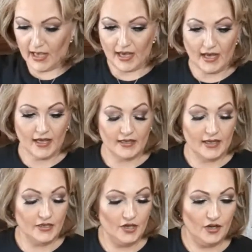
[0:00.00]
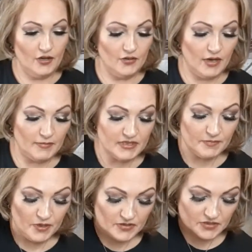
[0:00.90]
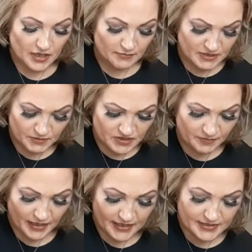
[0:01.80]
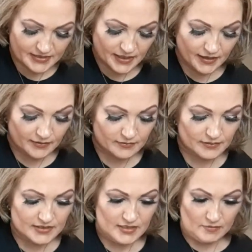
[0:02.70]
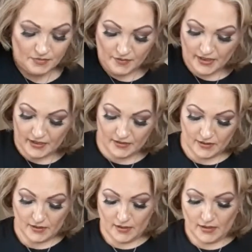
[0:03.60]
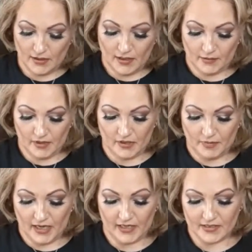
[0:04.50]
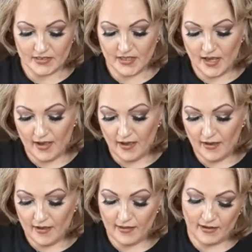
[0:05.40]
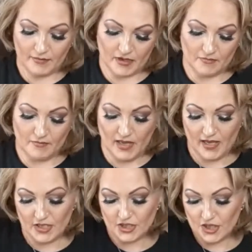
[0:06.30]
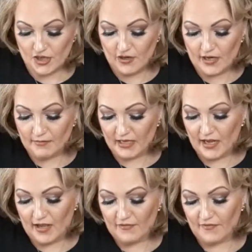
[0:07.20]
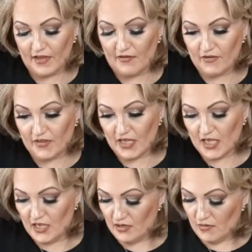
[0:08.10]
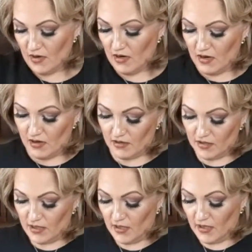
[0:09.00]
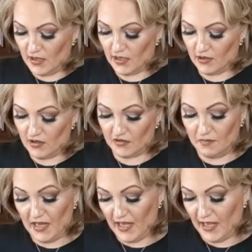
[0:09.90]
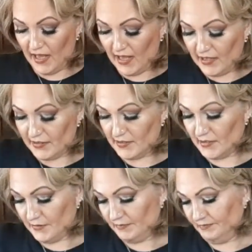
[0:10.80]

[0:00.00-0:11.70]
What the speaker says: And I know I'm supposed to buy a scale. At some point, I'm going to buy a scale and I'm going to measure and I'm going to have everything equal in all the pans.